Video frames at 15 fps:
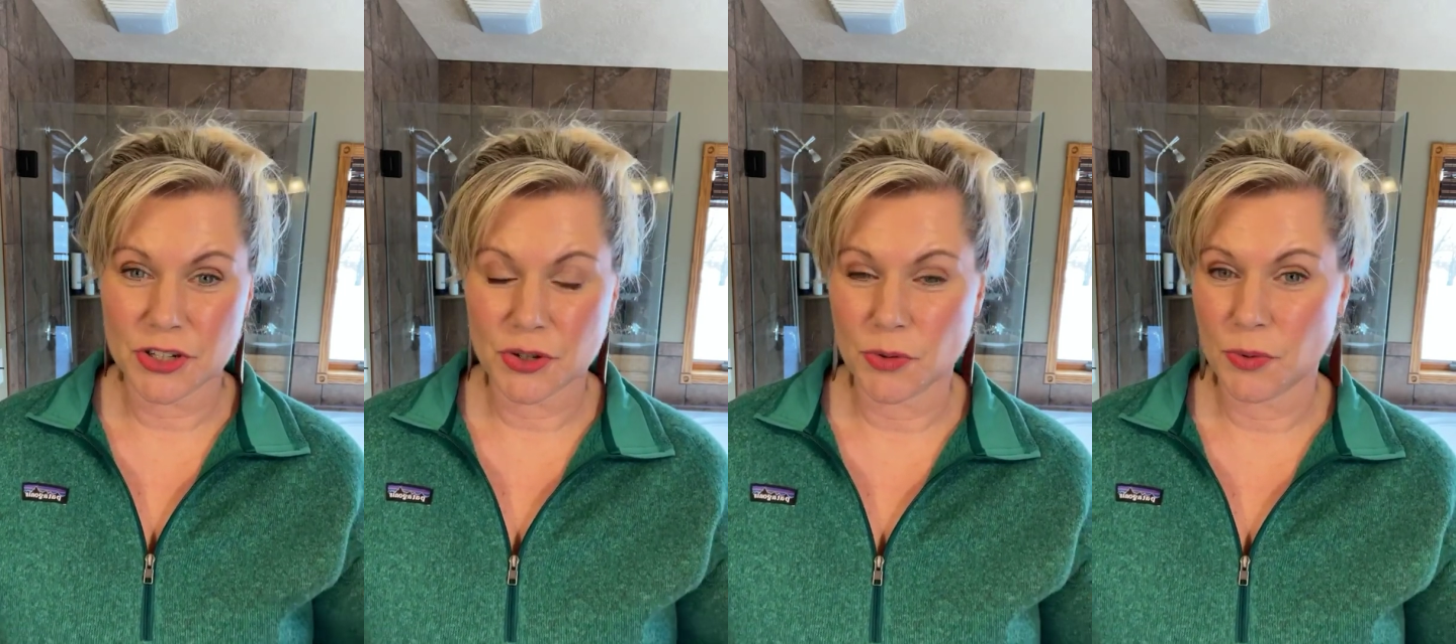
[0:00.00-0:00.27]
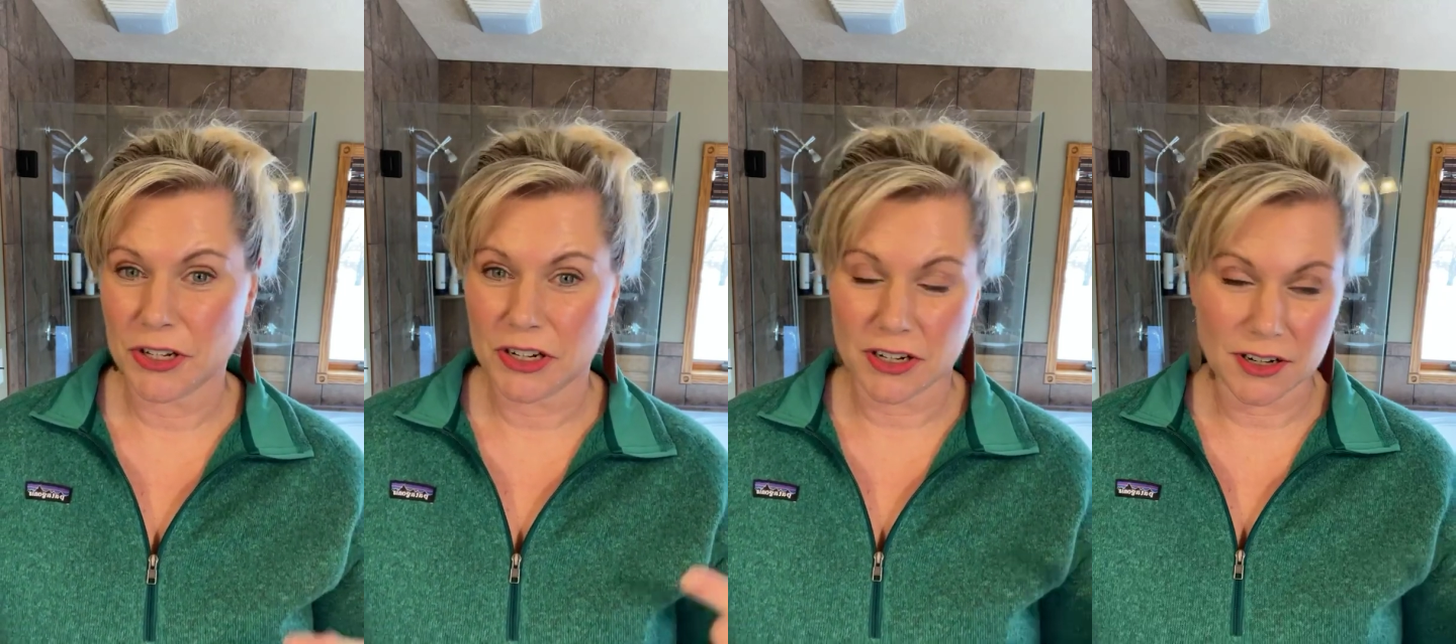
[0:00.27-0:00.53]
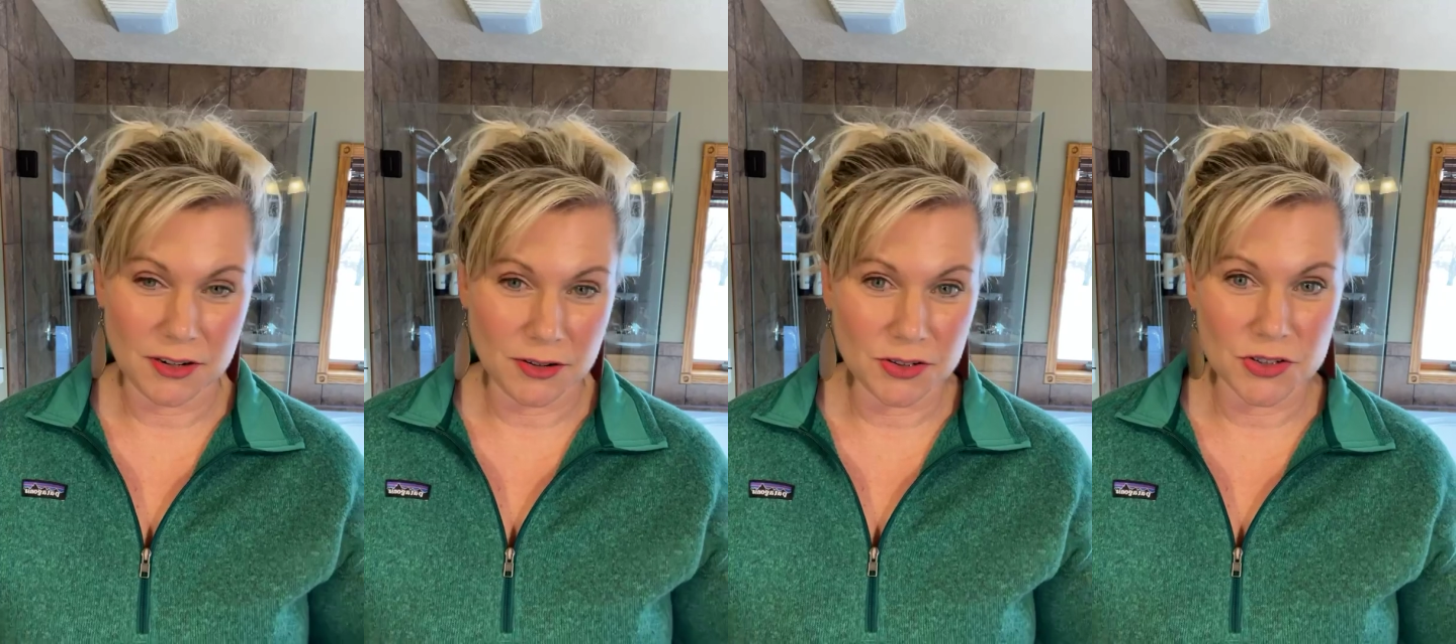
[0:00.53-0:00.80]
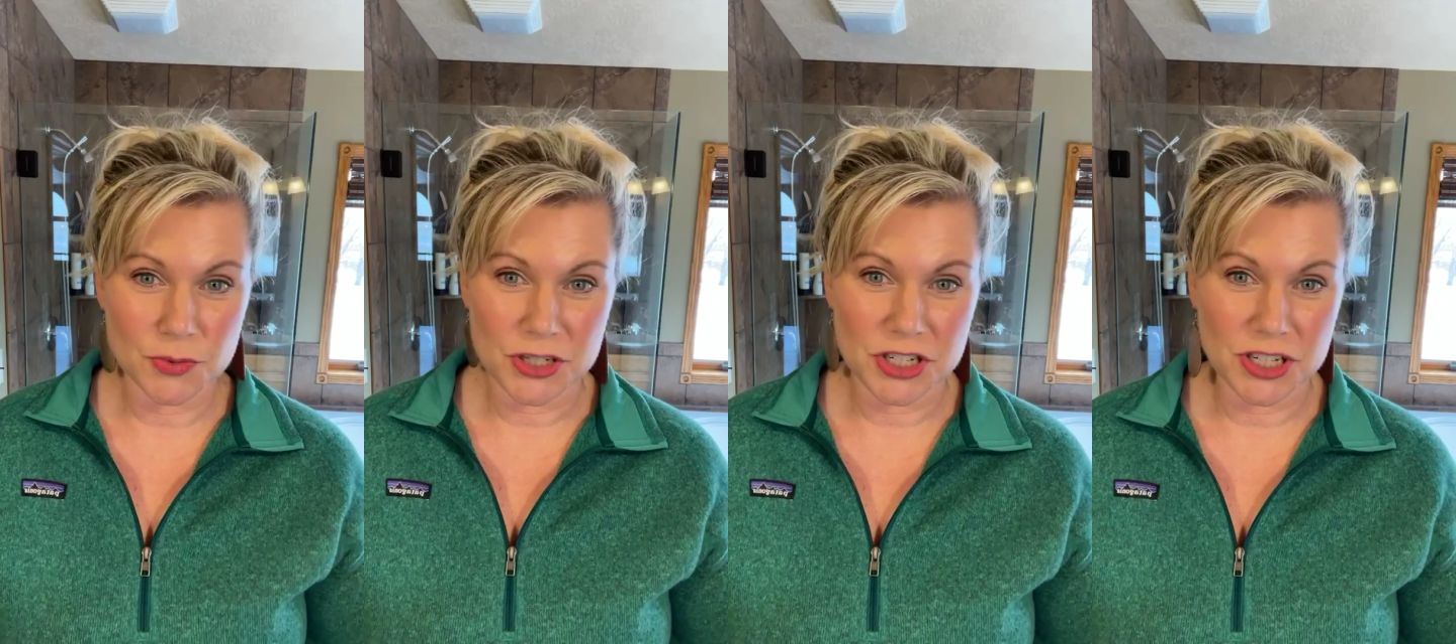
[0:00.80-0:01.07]
when you're
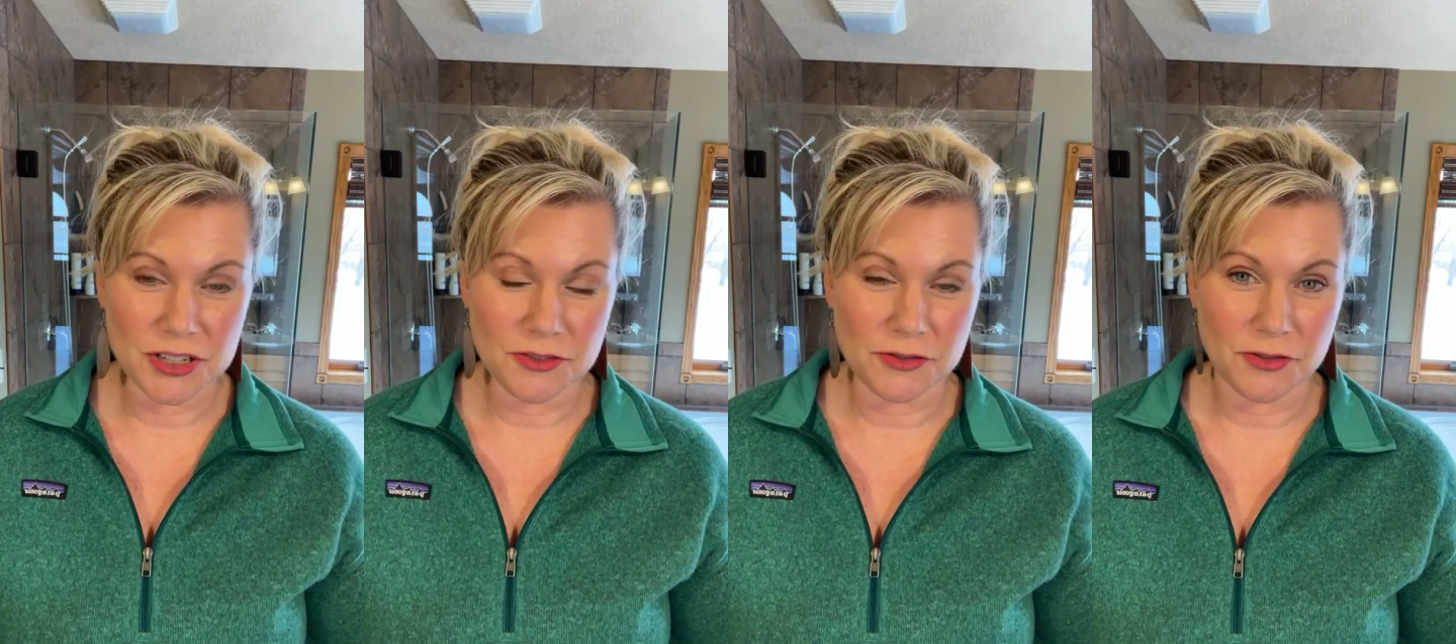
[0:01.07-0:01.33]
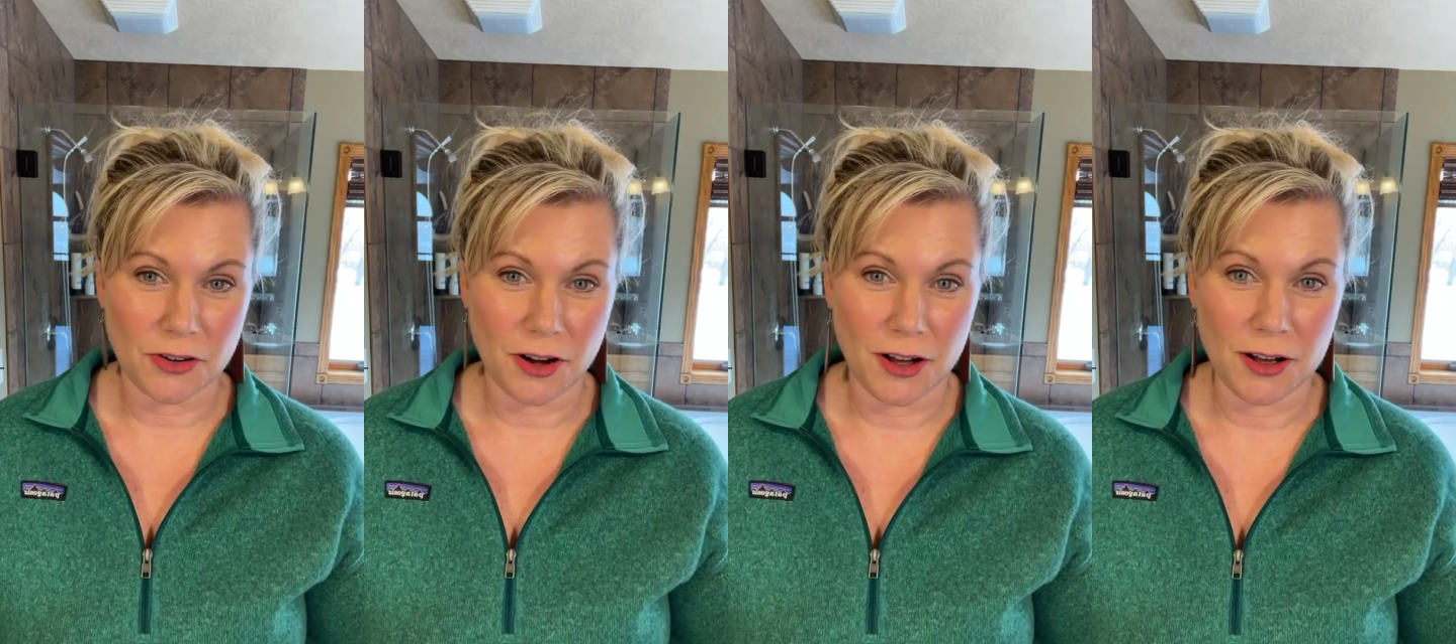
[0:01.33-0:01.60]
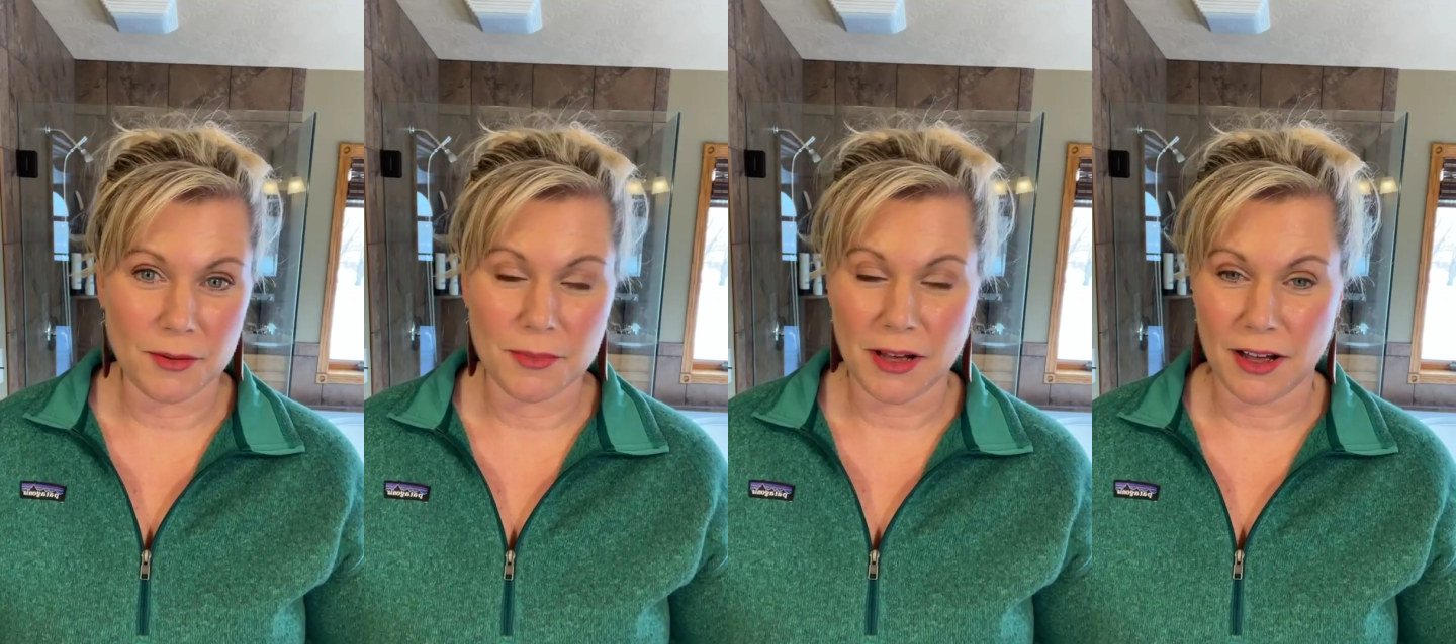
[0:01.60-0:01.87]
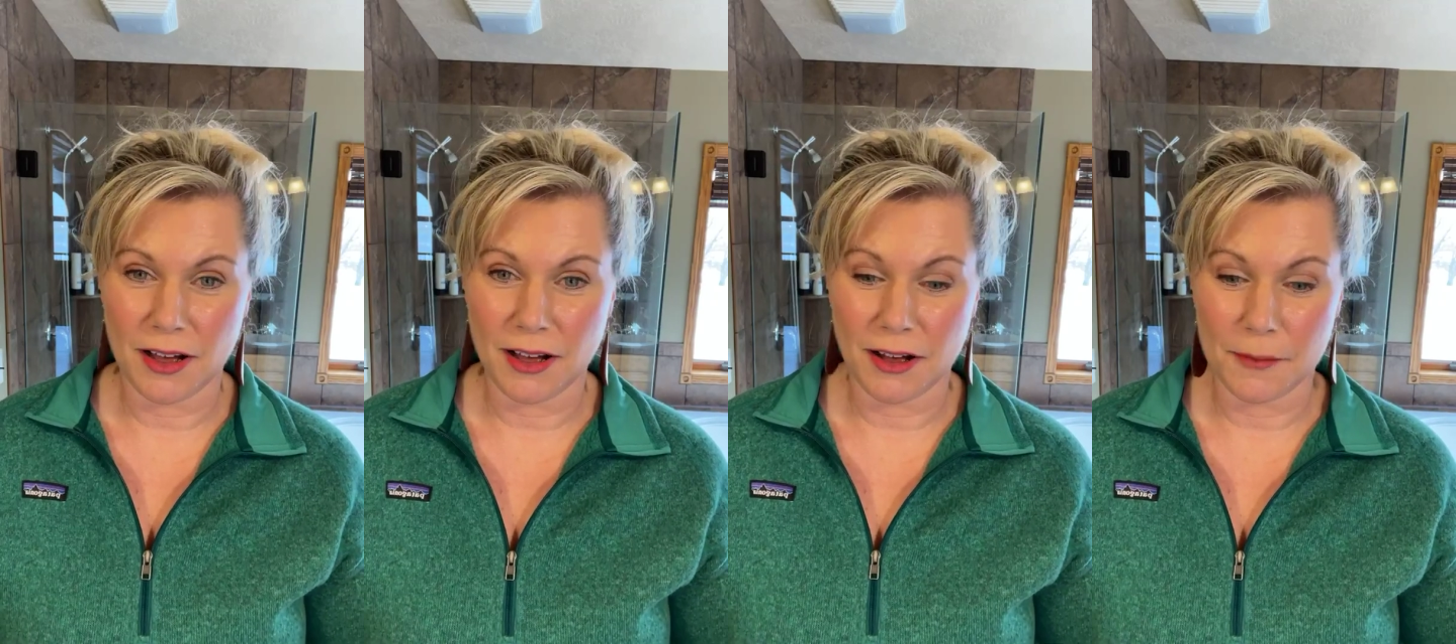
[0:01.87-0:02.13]
switching from
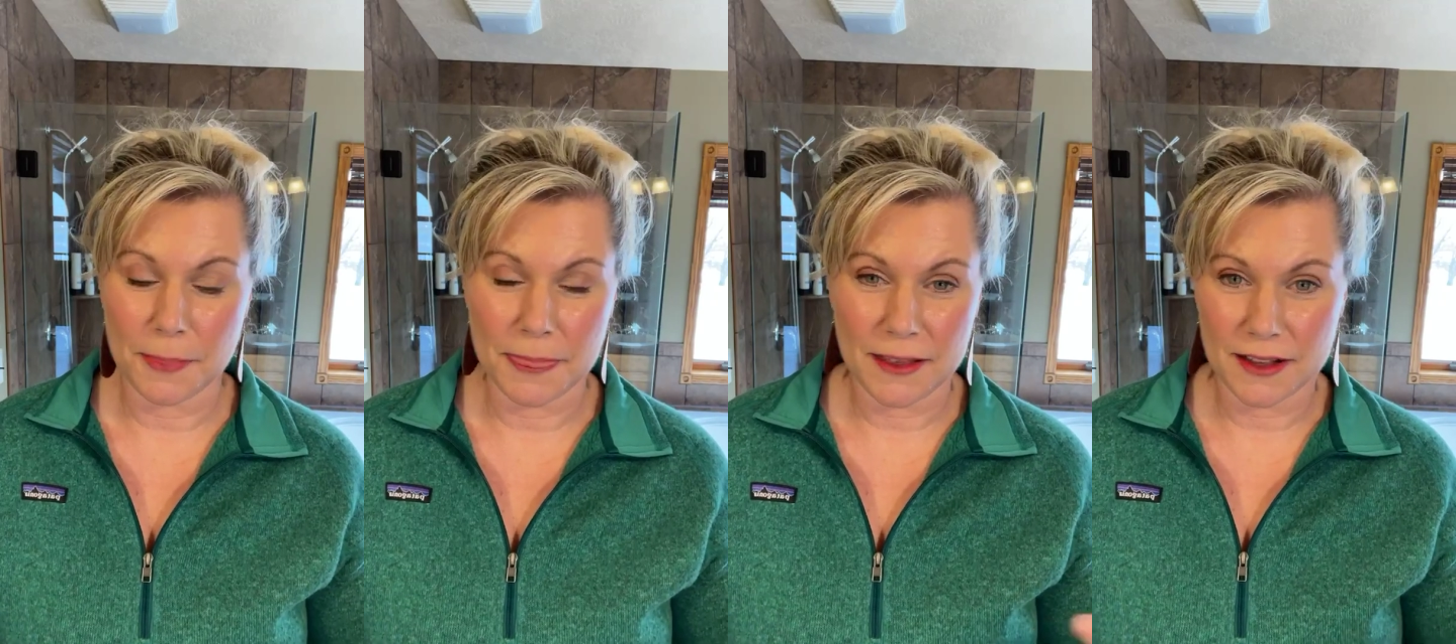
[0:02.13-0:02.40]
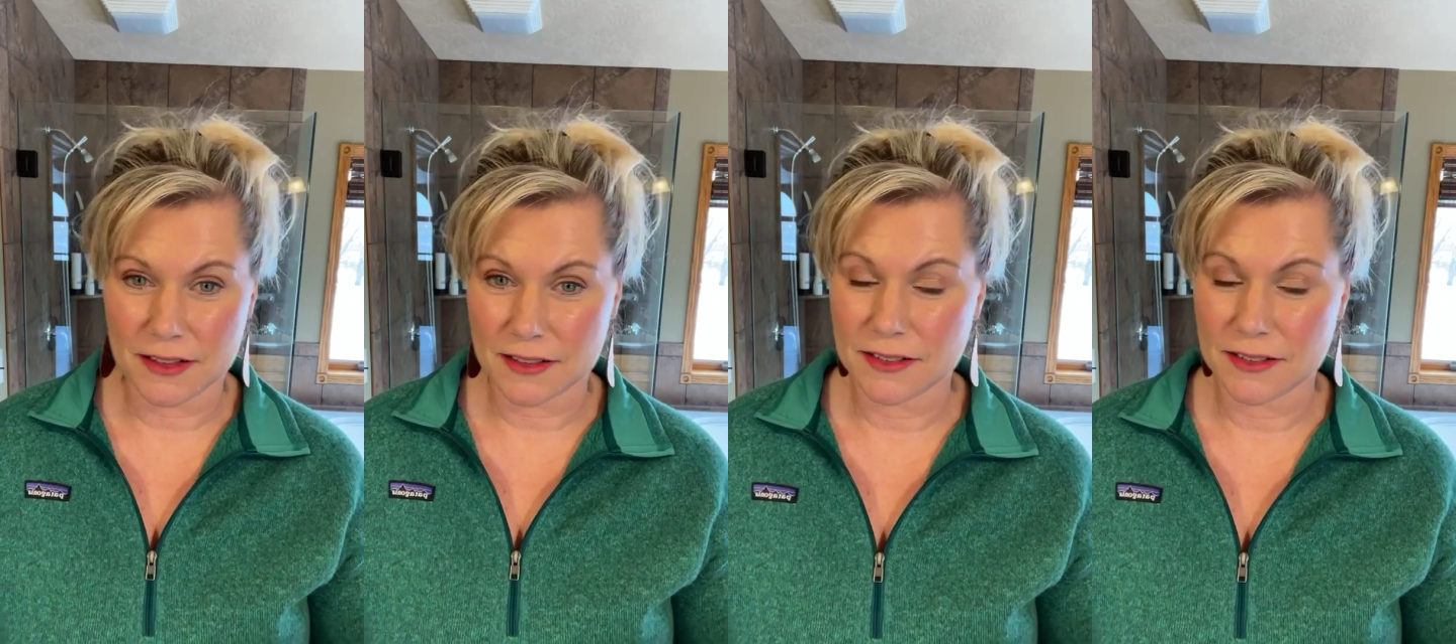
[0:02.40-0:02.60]
a